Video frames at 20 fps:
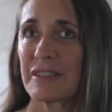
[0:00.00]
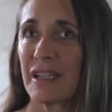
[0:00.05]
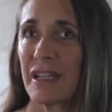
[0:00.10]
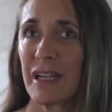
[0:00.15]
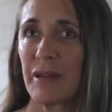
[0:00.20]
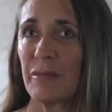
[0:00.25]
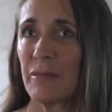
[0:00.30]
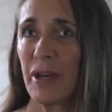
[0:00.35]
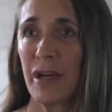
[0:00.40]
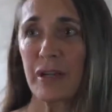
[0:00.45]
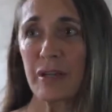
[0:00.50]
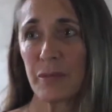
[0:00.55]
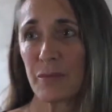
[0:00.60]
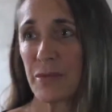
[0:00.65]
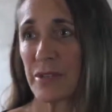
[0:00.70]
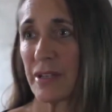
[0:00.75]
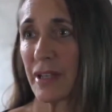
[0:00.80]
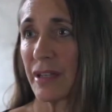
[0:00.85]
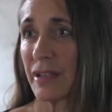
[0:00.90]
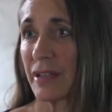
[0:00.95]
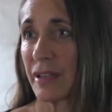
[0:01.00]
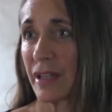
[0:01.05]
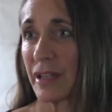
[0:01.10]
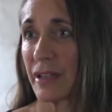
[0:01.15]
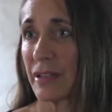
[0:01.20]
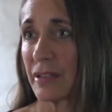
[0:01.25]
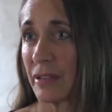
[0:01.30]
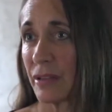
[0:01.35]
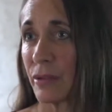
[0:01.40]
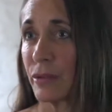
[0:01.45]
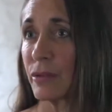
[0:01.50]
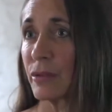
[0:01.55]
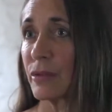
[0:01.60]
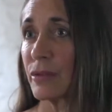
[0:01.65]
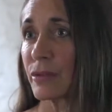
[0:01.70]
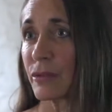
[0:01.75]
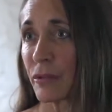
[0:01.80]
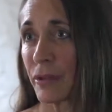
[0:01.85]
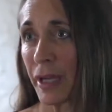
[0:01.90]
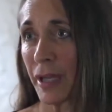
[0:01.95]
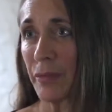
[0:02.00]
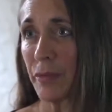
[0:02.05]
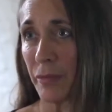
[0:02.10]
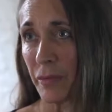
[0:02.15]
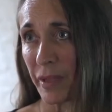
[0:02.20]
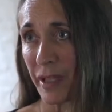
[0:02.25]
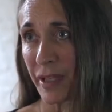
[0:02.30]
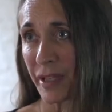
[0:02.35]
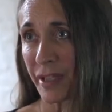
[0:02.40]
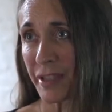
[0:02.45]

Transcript: I'm not upset that you raped me.